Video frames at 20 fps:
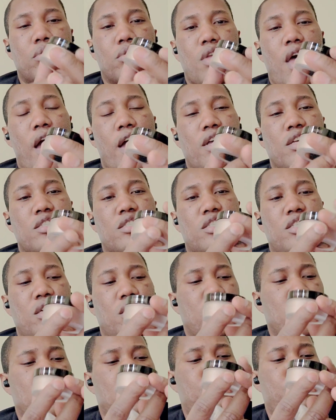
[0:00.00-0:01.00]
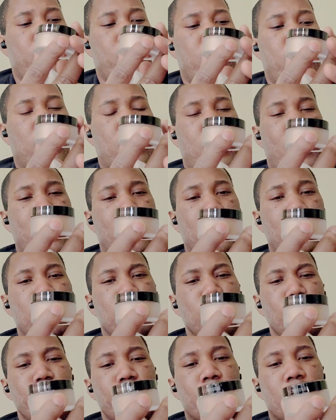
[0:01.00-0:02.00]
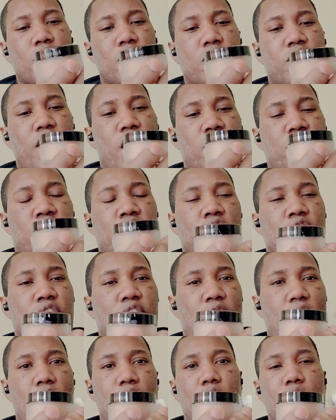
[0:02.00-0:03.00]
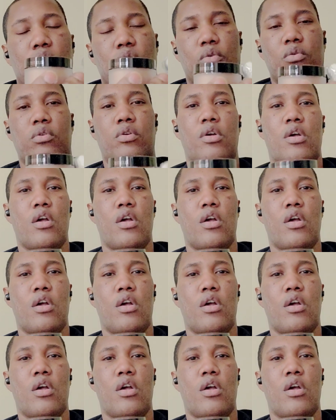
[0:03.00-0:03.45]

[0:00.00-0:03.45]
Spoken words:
So I can see this being like snatching the title